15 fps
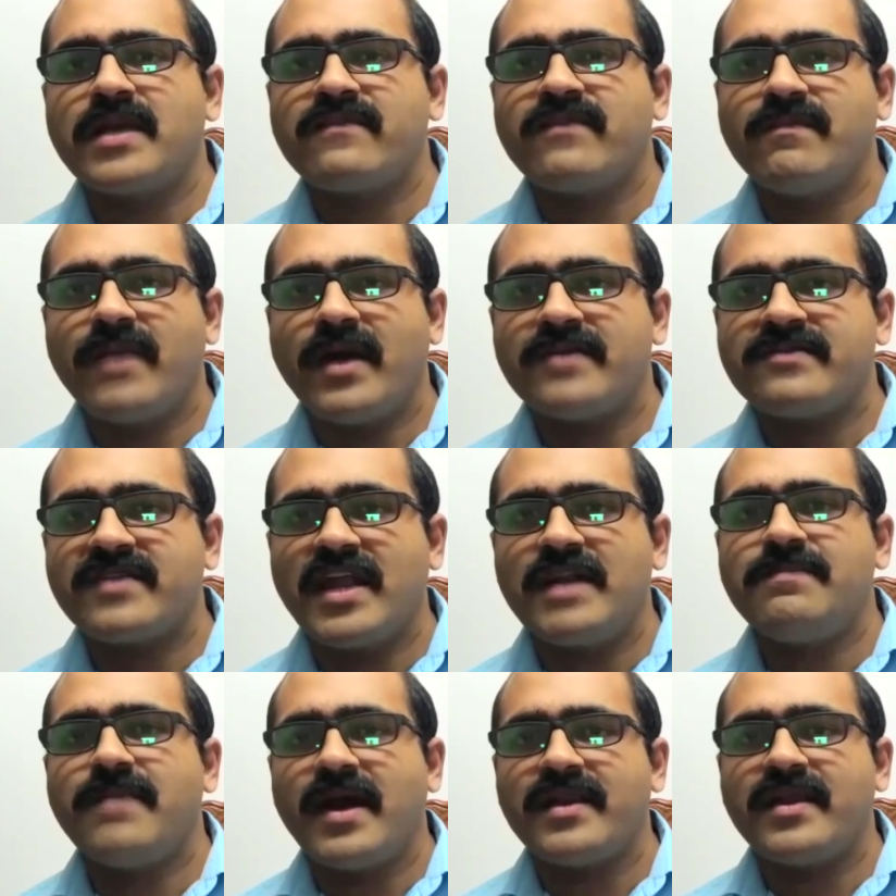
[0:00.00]
in the form of
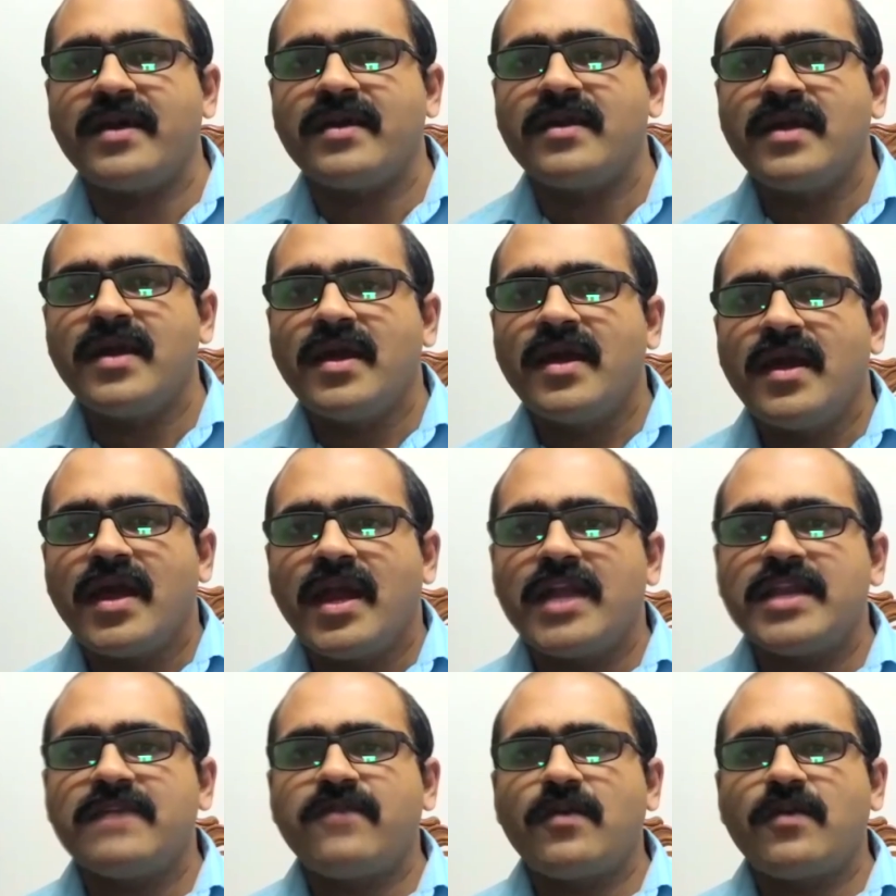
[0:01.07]
imposing tariffs,